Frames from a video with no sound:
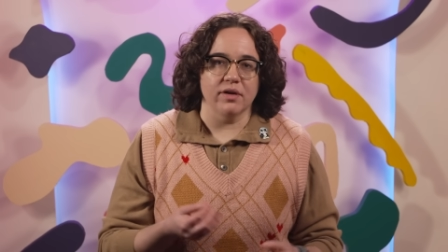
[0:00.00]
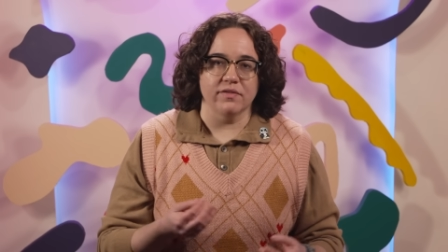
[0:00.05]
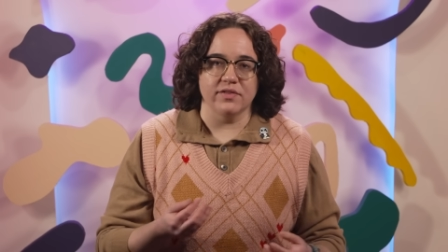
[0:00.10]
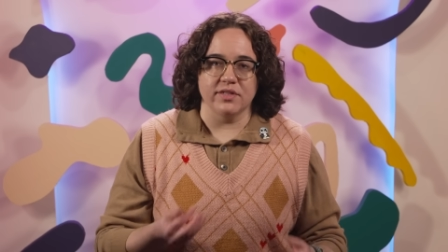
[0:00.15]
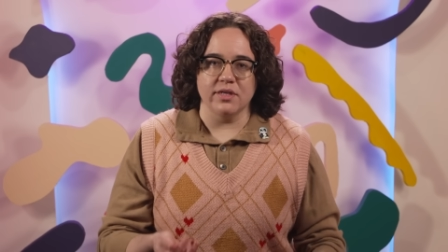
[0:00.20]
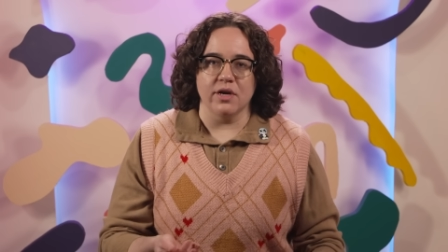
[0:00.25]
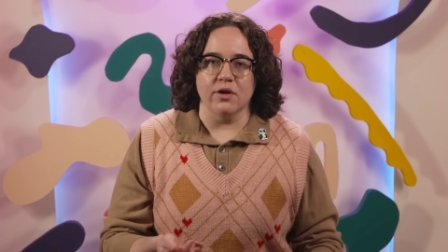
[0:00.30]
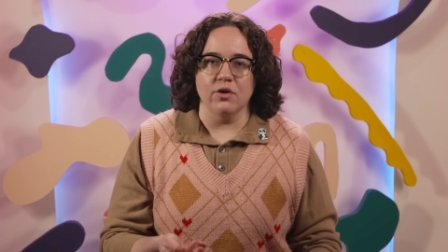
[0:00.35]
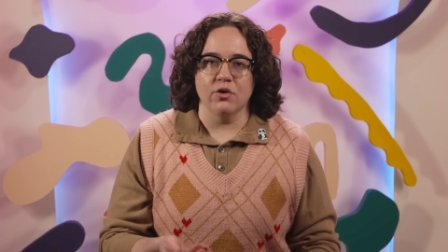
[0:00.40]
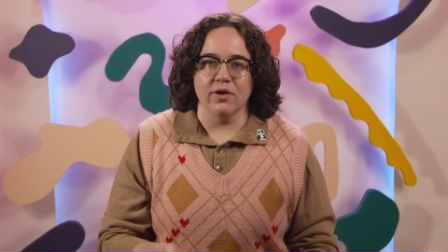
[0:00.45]
of
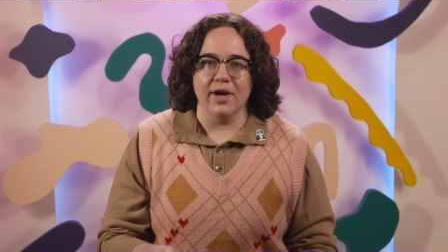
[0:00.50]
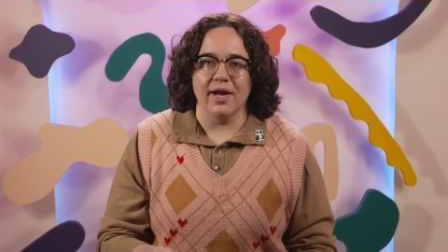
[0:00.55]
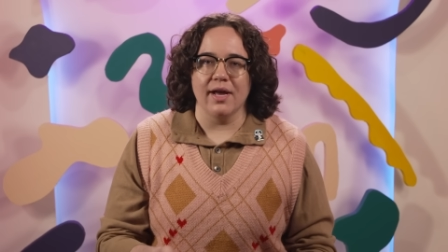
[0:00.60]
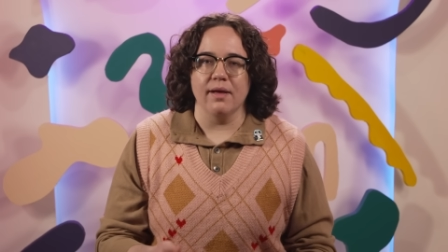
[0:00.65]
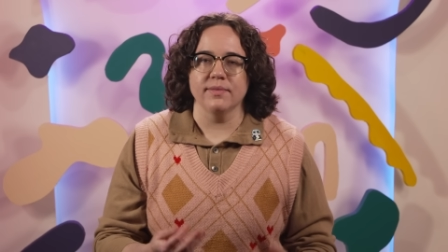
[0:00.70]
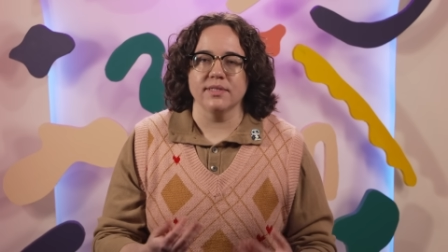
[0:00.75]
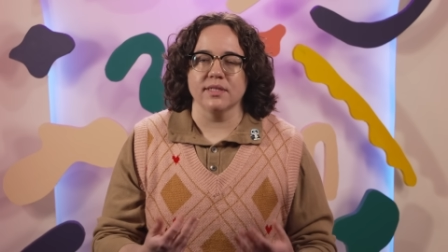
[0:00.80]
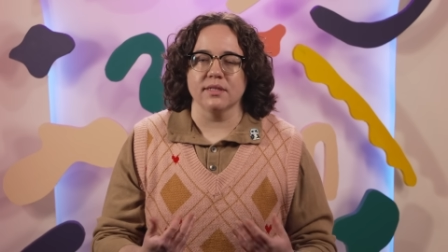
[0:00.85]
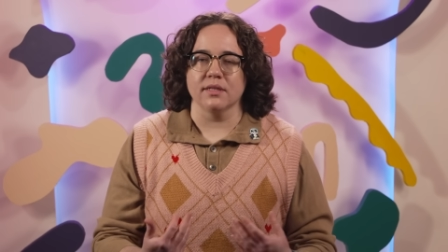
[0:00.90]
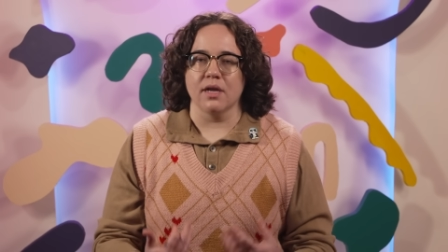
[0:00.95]
snow
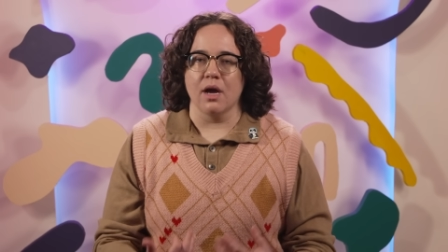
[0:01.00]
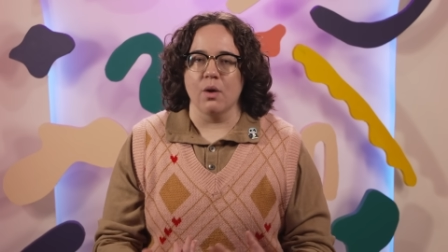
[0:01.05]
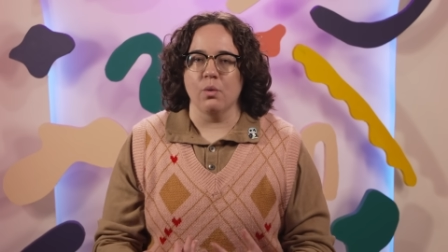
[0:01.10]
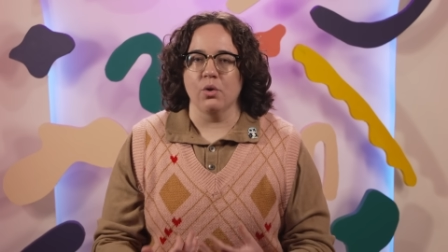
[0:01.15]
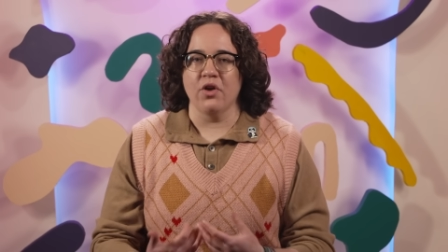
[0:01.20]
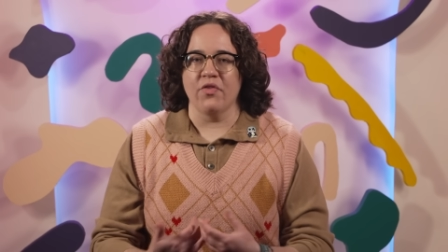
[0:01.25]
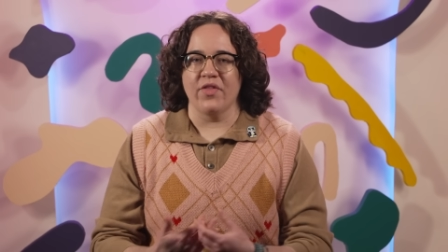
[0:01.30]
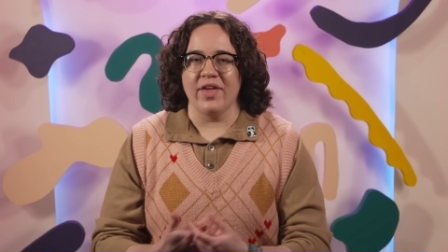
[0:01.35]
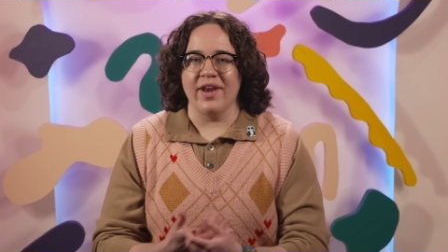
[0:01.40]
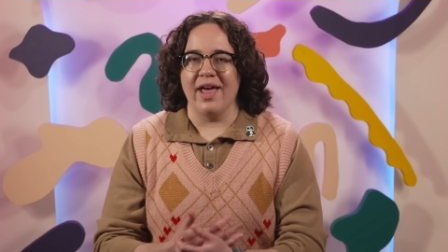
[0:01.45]
crabs
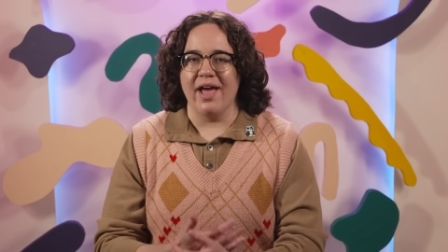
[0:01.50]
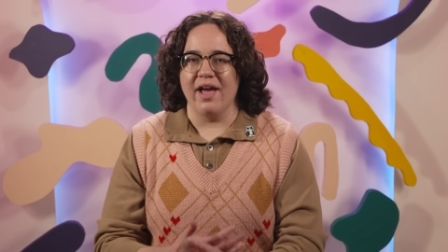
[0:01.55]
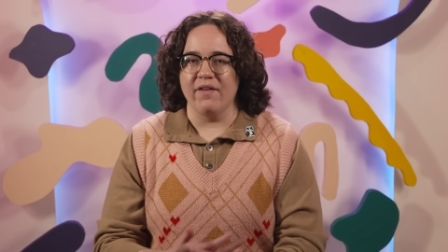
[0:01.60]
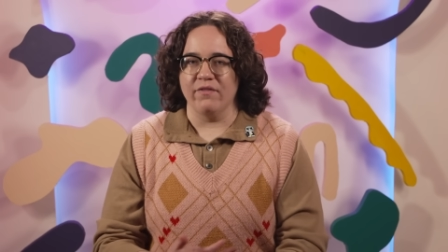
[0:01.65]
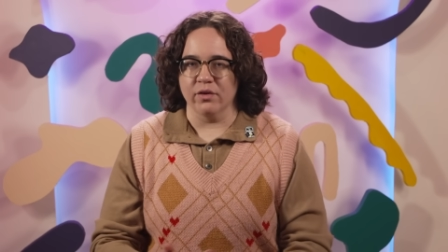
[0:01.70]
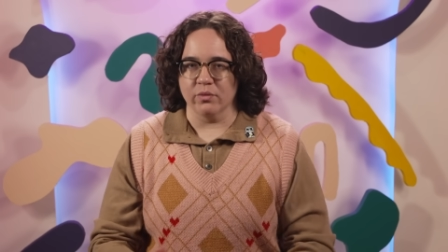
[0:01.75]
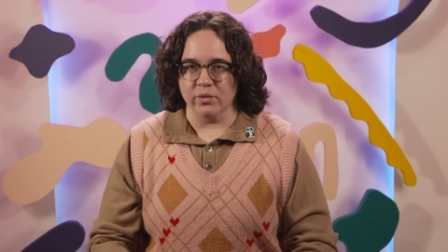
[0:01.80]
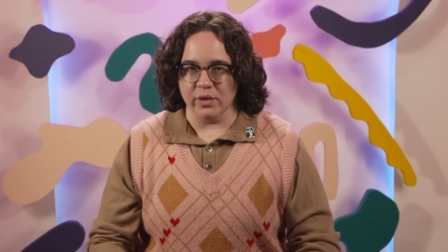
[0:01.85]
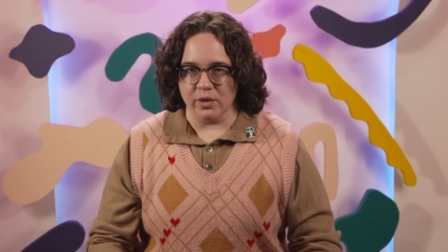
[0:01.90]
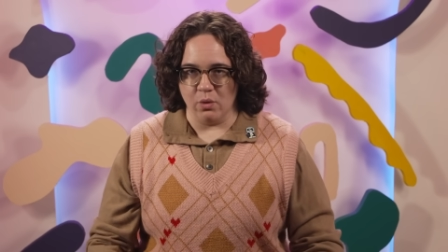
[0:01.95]
lower than
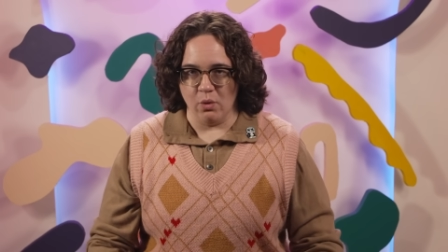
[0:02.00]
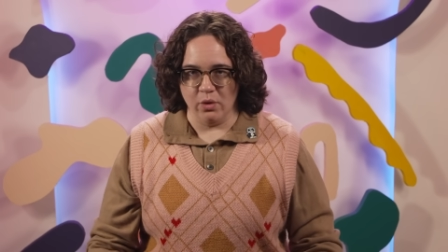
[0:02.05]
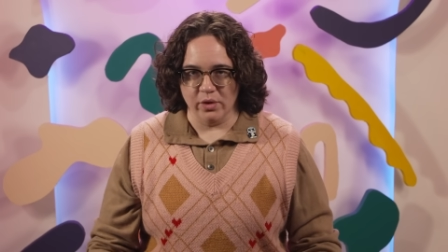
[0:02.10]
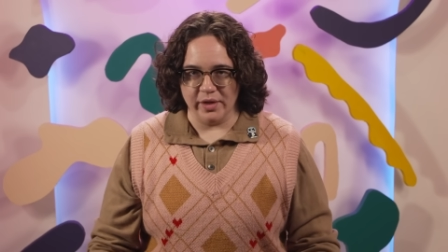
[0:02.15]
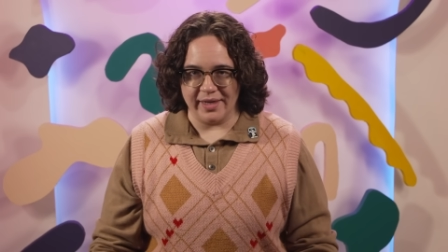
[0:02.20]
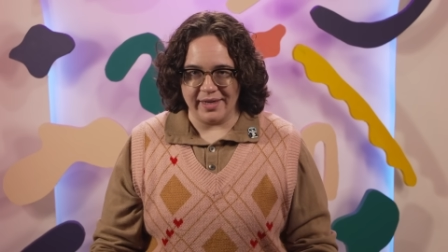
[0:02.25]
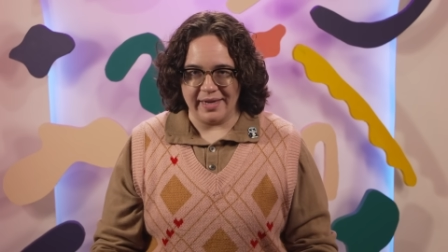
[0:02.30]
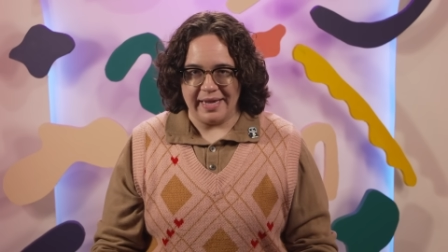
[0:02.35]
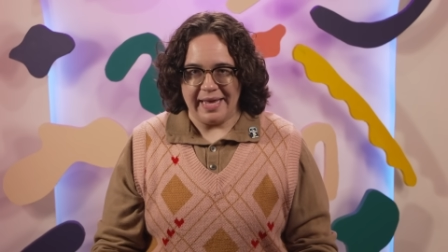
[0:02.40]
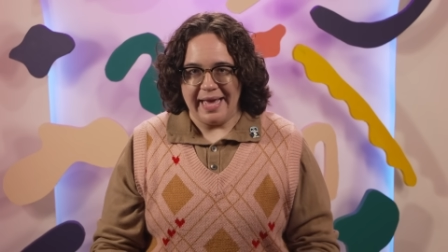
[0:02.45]
ever
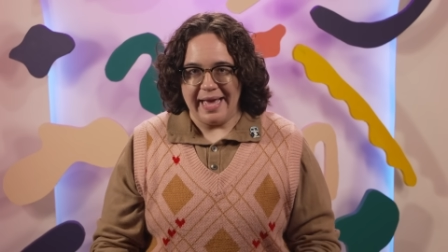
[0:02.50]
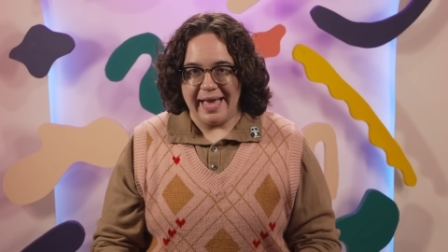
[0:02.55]
recorded,